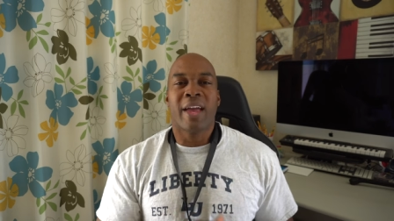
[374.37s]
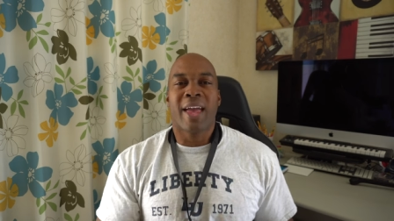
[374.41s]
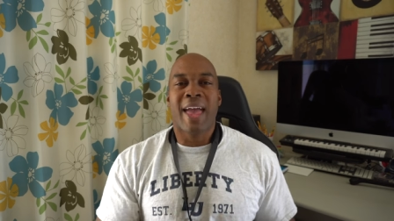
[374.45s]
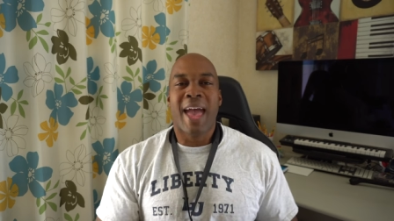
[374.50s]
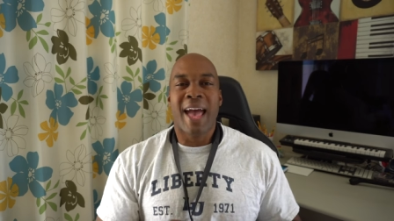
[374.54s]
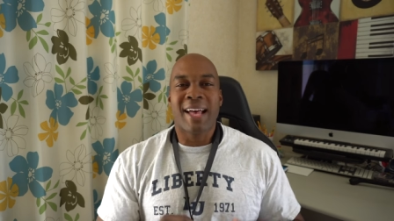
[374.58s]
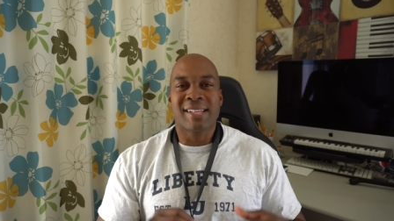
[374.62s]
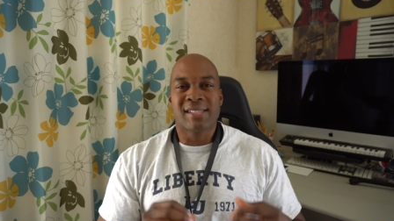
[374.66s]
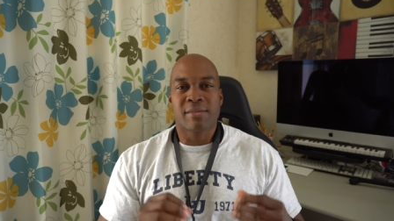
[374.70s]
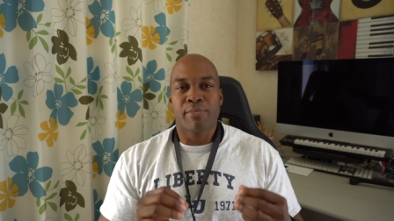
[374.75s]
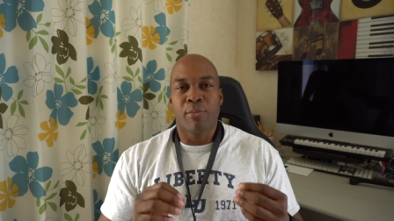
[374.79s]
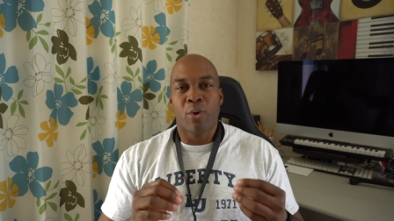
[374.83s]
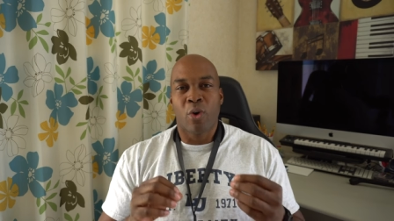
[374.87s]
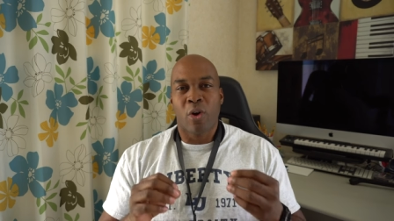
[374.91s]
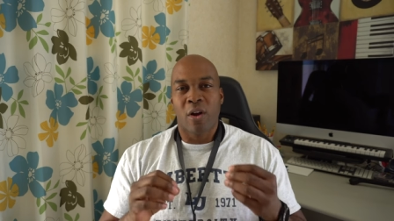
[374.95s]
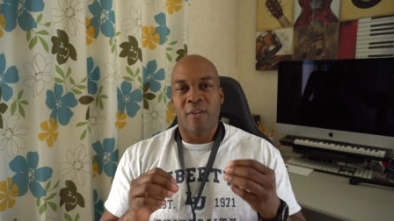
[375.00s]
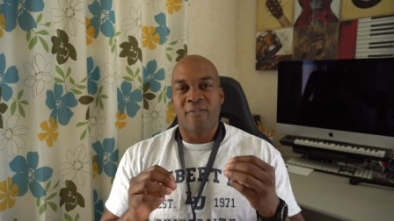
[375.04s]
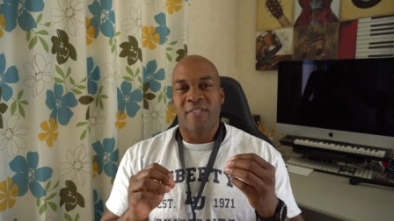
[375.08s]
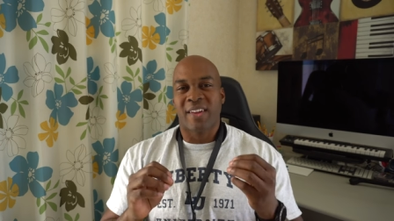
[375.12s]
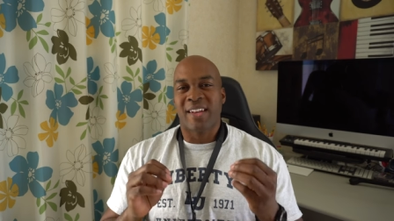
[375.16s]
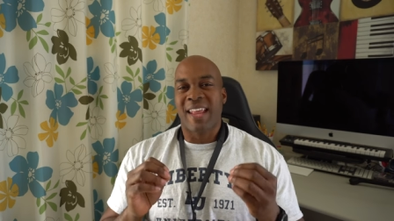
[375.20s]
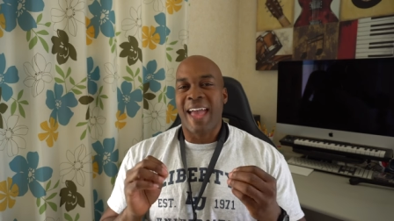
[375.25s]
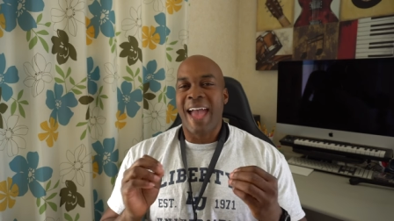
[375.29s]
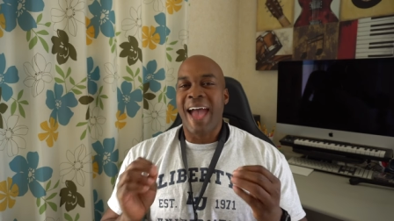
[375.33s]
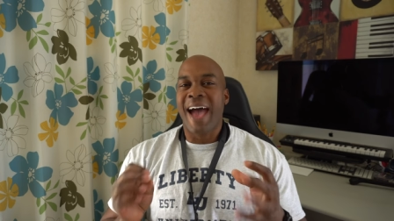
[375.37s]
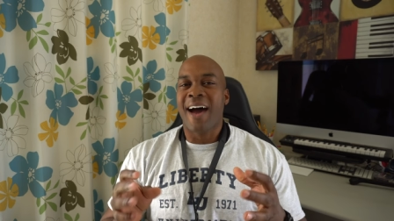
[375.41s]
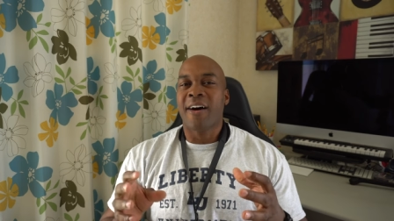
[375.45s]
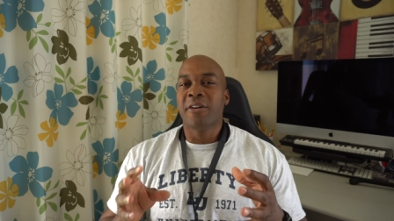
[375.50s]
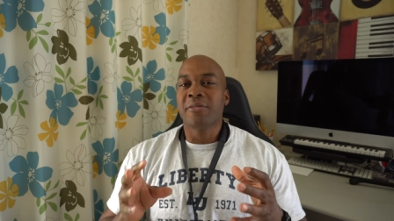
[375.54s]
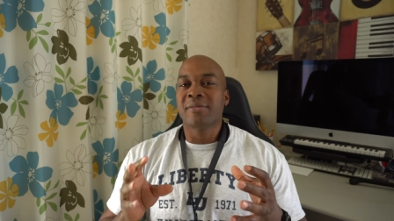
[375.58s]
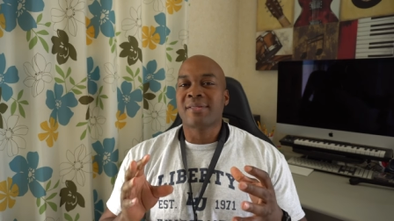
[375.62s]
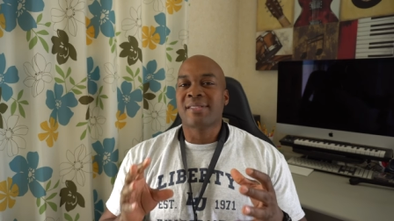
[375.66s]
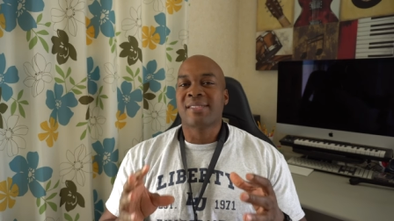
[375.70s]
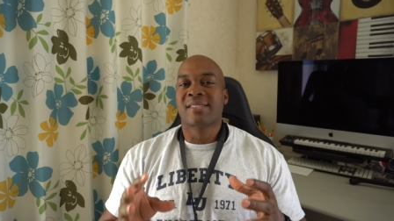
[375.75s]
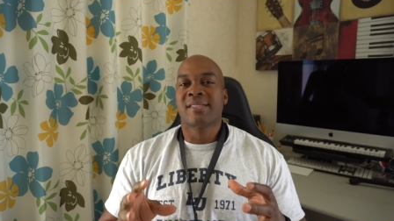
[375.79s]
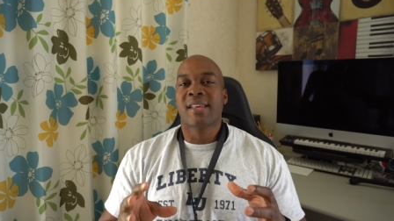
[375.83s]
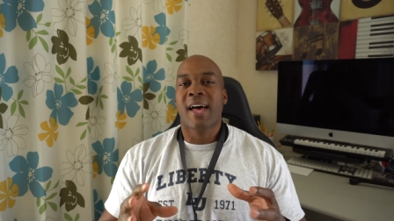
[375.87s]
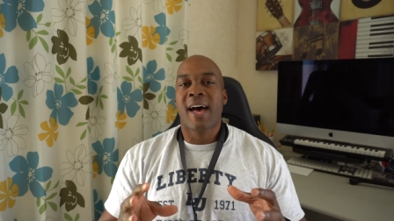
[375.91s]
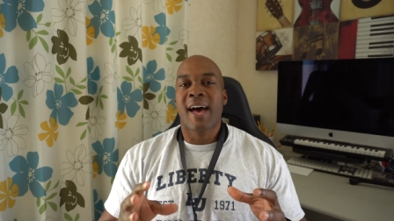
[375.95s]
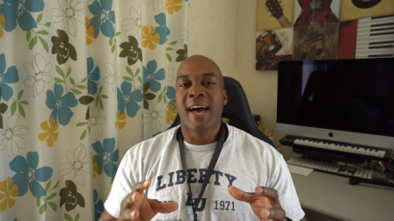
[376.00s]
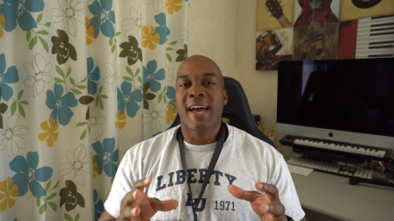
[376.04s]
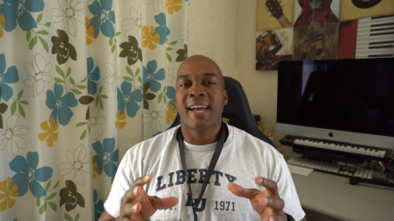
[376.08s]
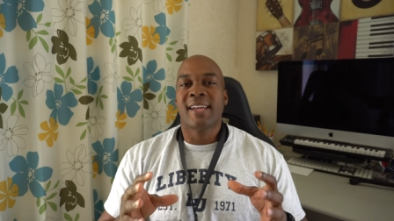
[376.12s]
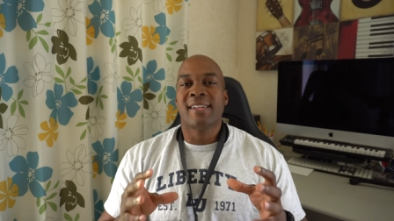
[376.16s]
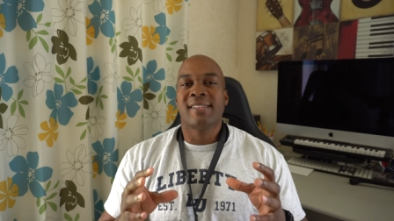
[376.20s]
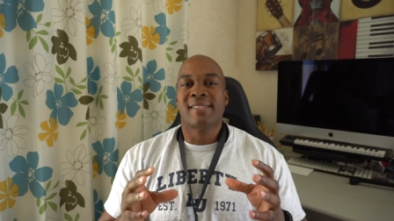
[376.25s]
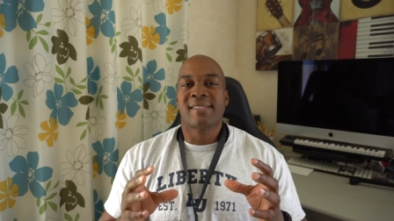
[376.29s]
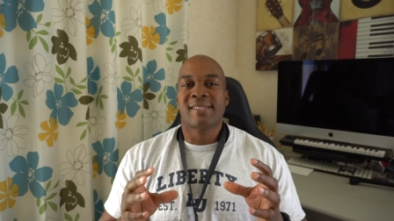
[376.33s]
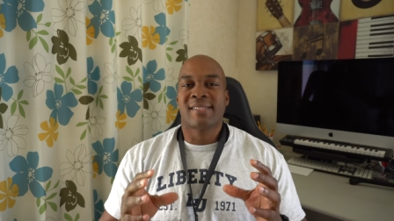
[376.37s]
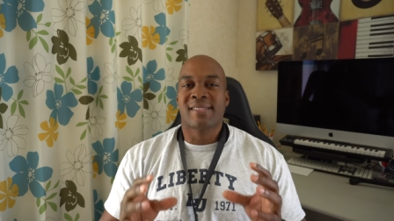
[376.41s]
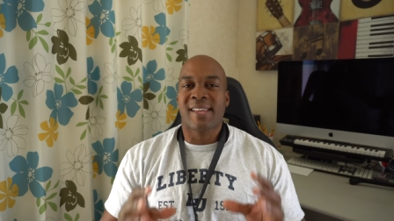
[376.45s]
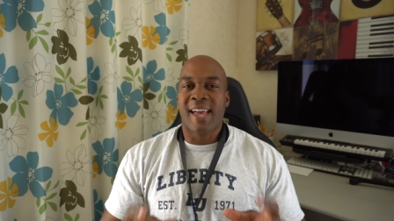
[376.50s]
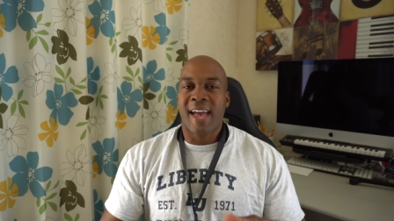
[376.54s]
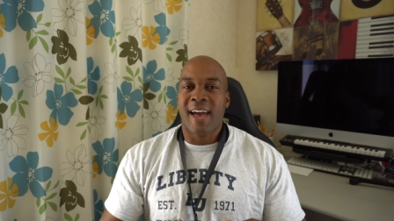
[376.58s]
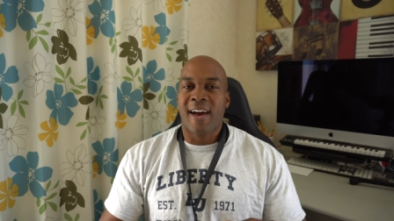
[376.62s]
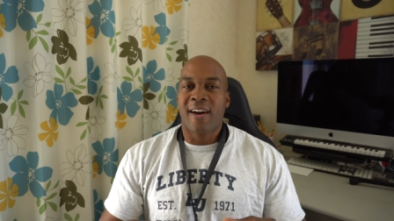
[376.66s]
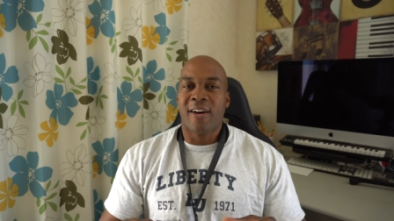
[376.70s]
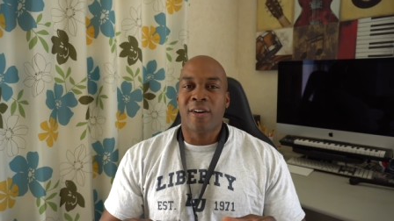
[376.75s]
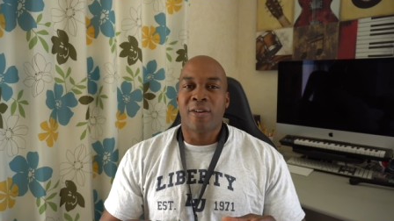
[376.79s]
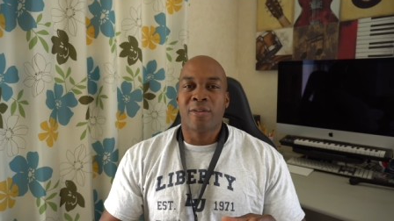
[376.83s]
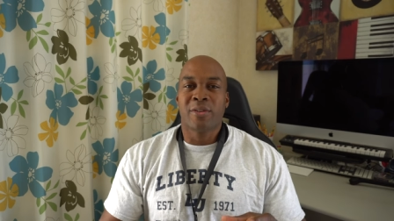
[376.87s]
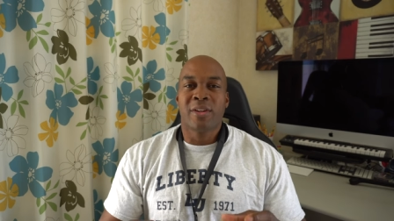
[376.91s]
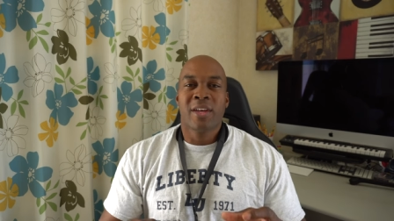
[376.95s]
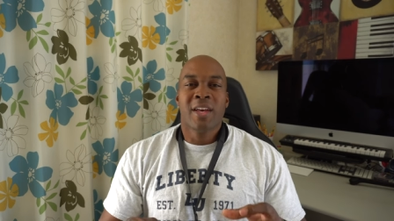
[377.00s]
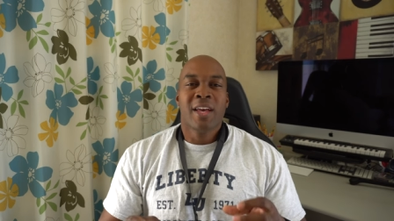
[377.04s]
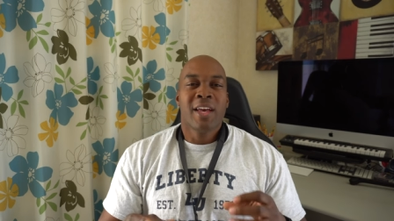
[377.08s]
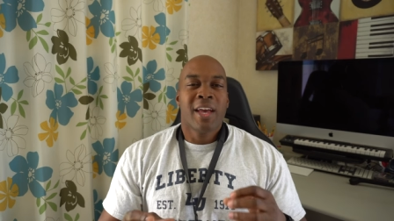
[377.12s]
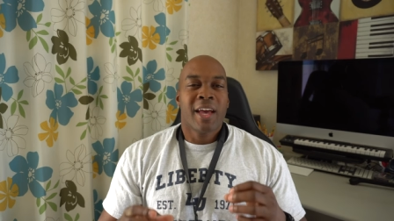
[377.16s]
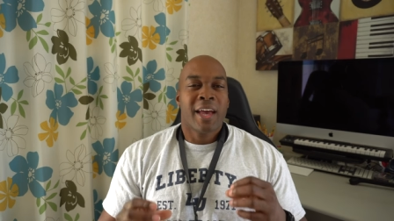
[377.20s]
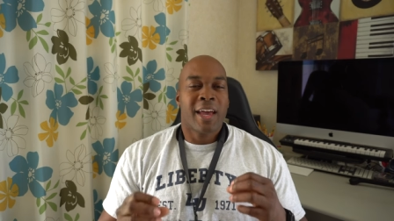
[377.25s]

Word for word: It has more of an outside sound